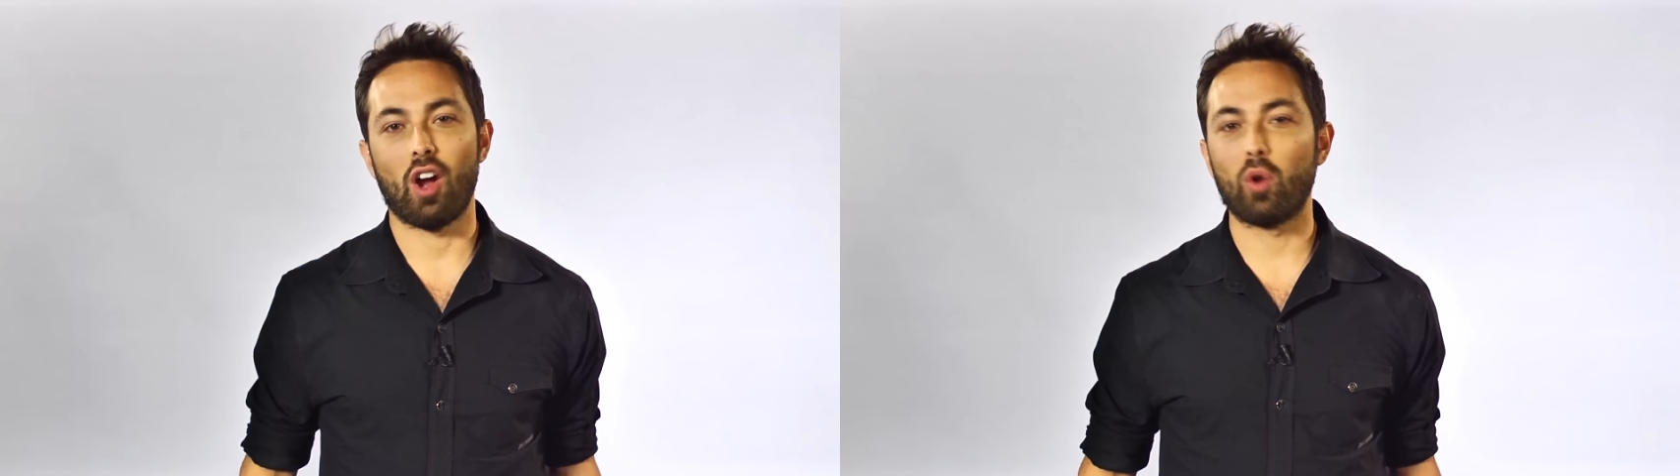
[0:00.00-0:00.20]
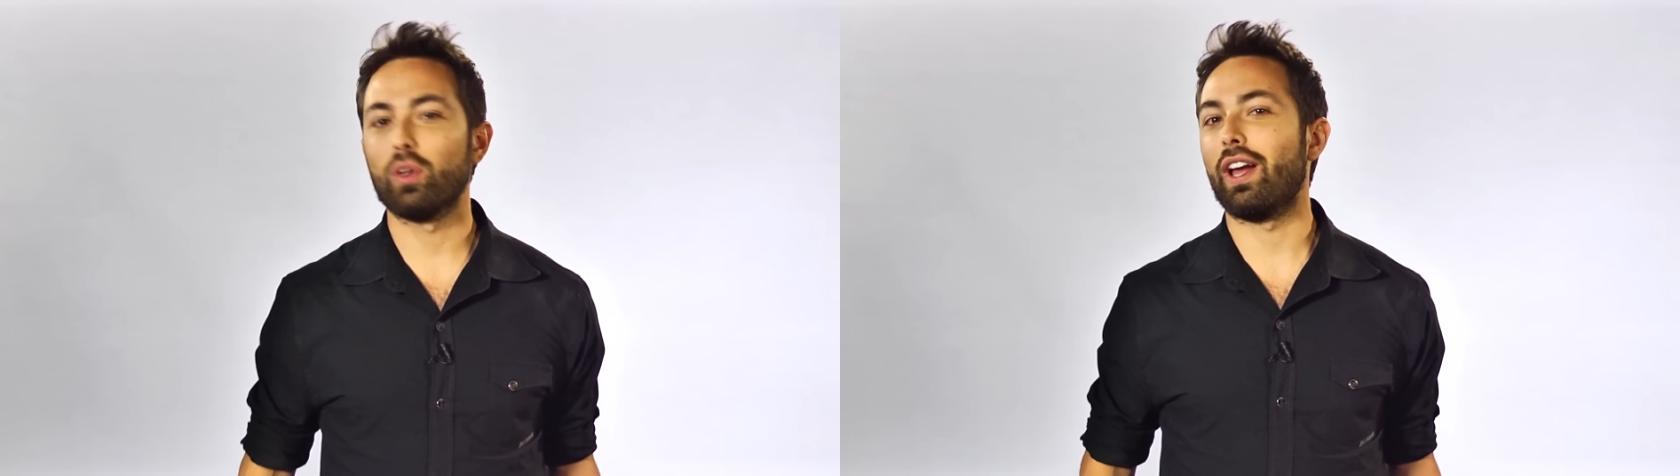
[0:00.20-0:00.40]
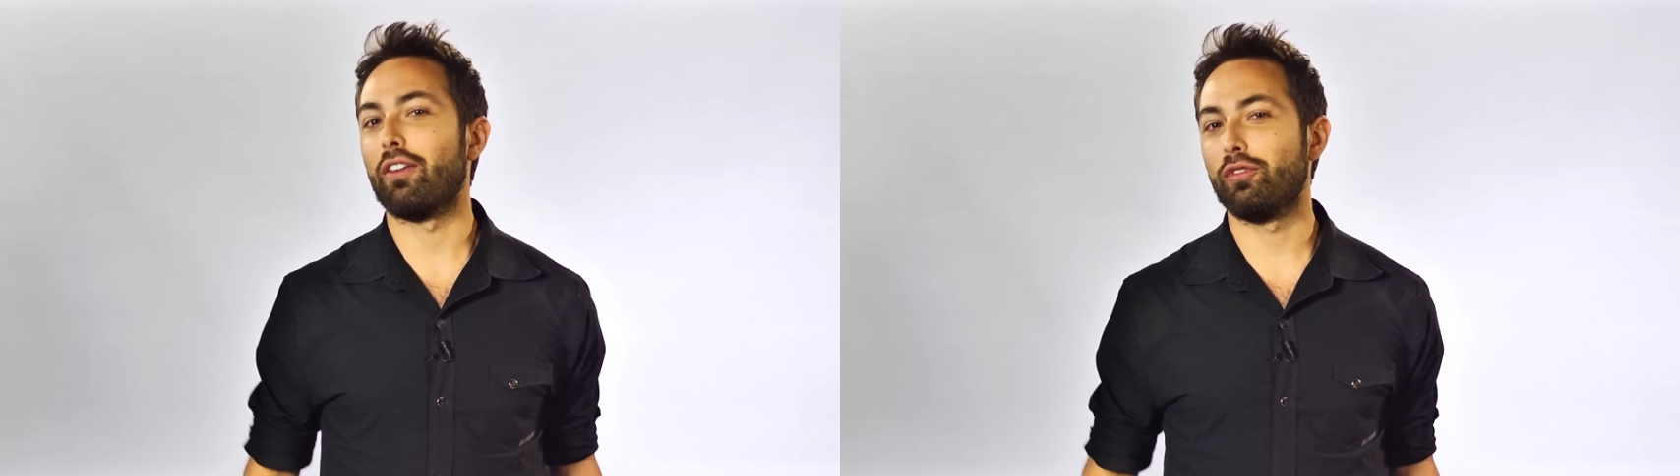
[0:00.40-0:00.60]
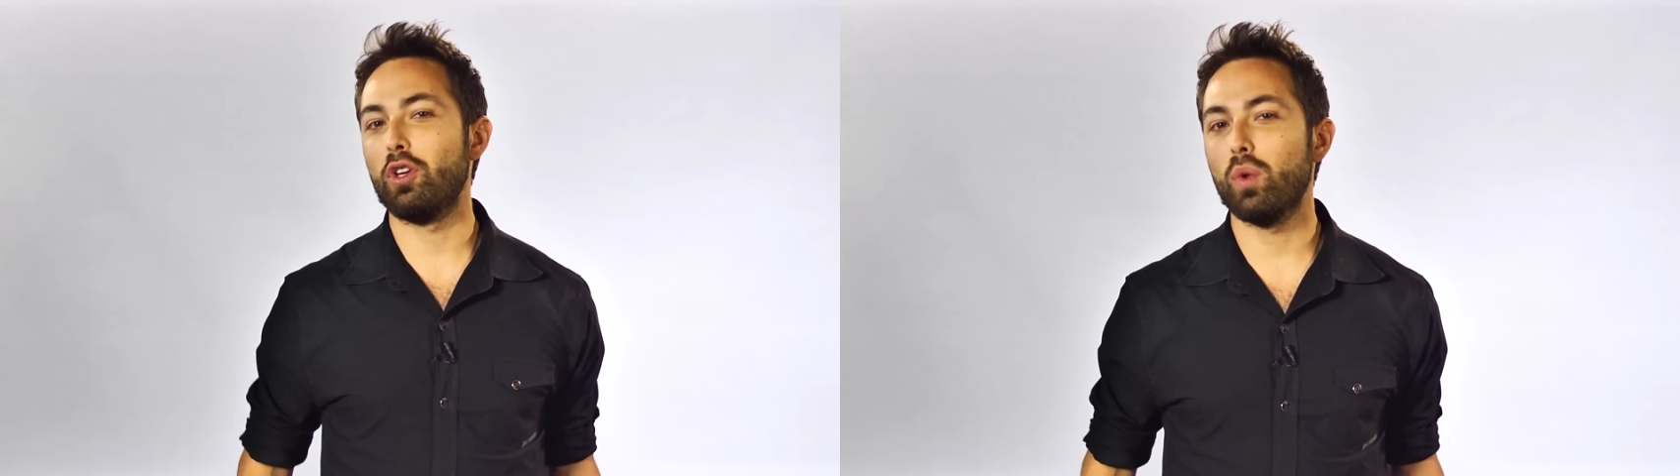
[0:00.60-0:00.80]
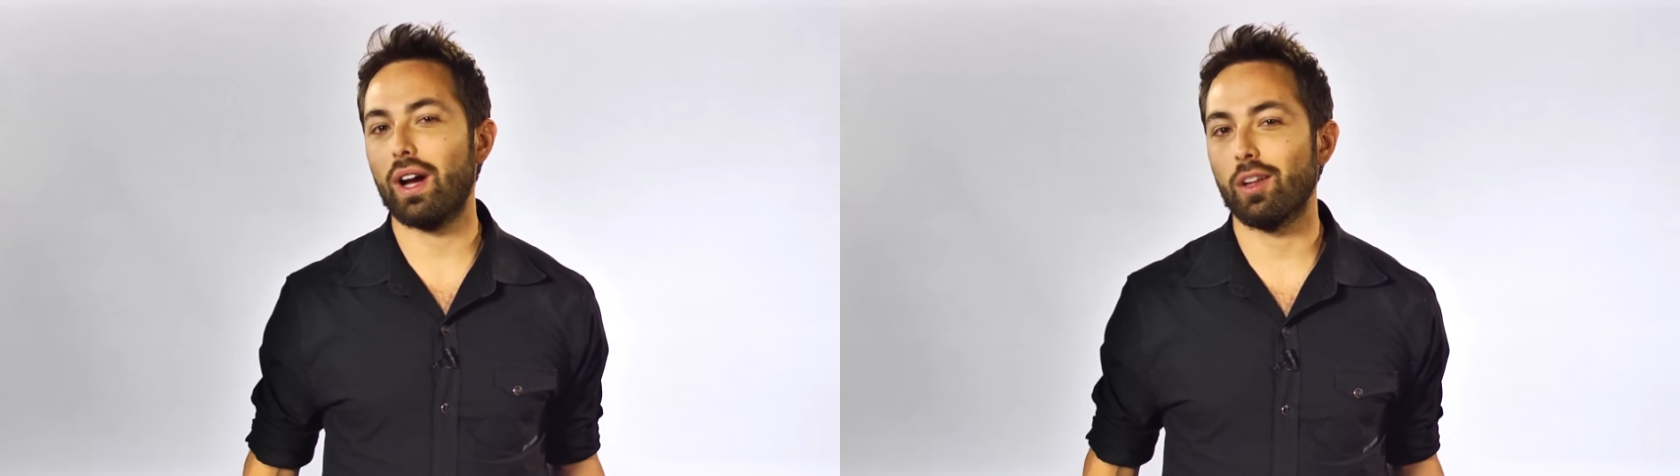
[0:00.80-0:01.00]
Only a
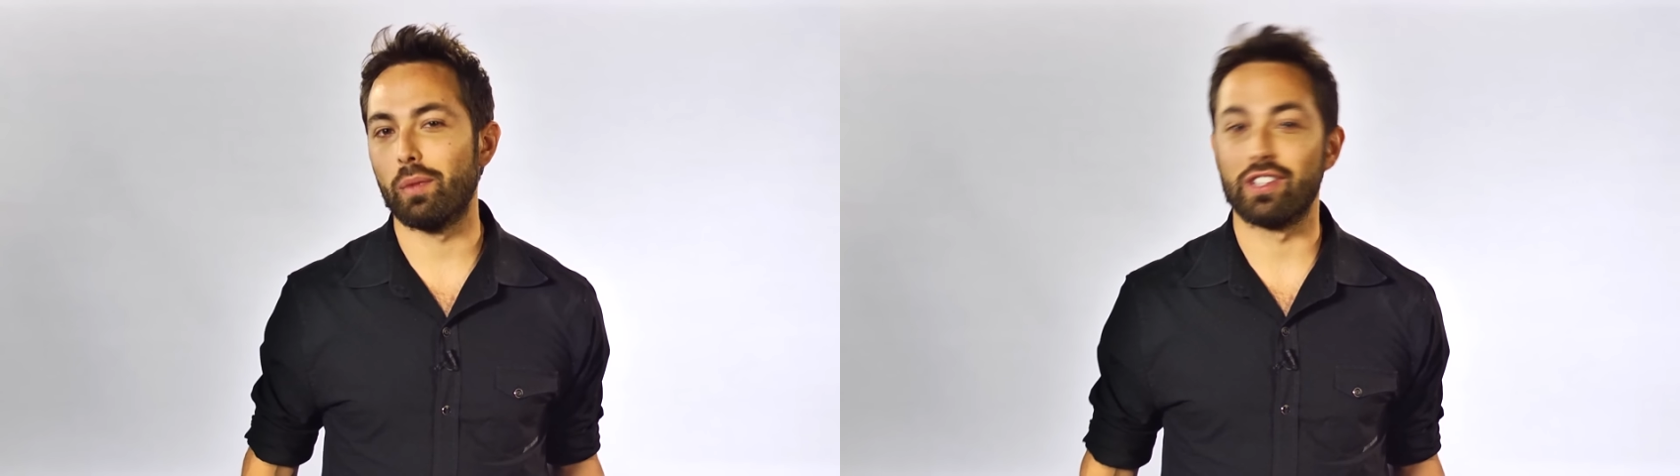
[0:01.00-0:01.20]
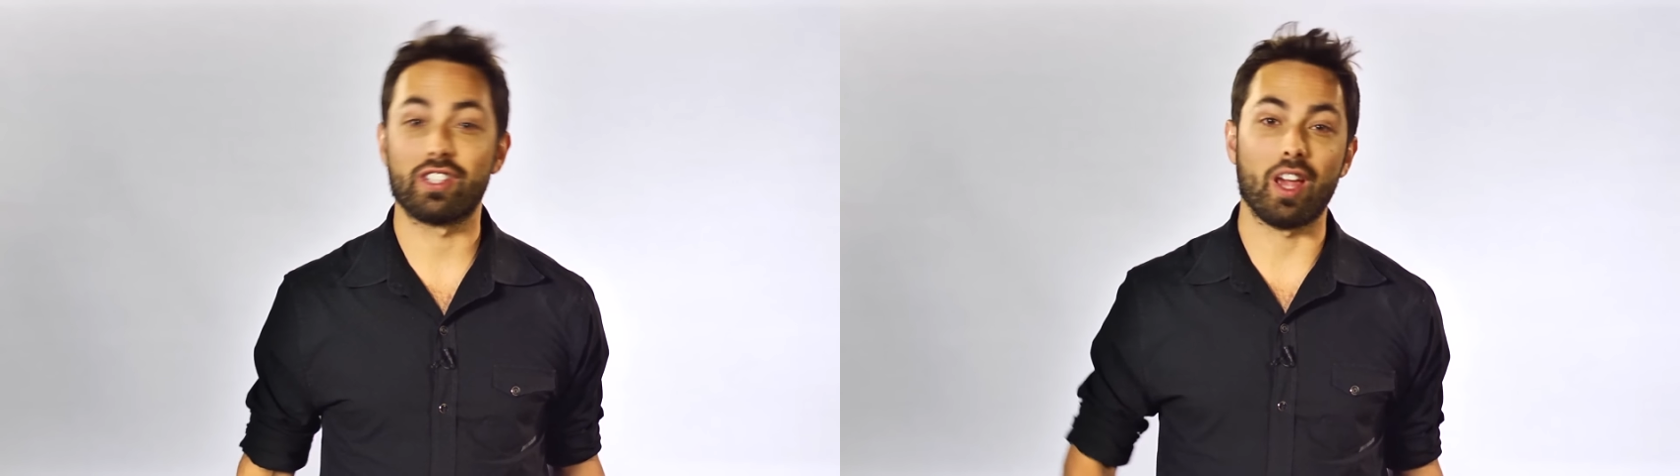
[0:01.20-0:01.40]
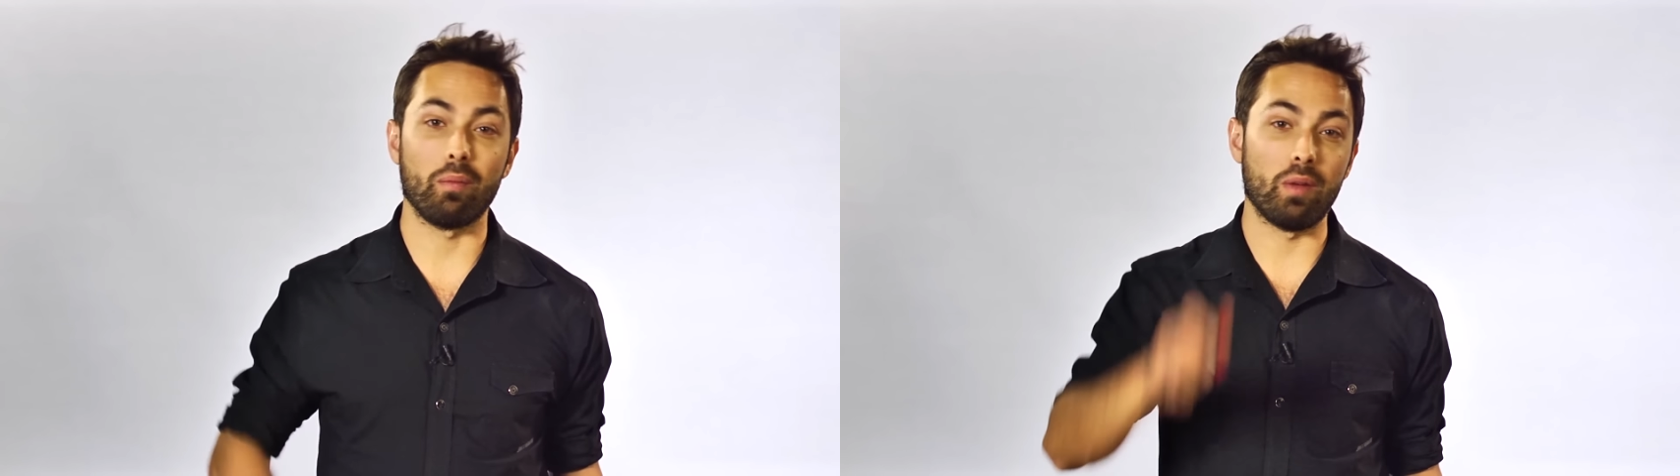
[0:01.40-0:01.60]
few elements can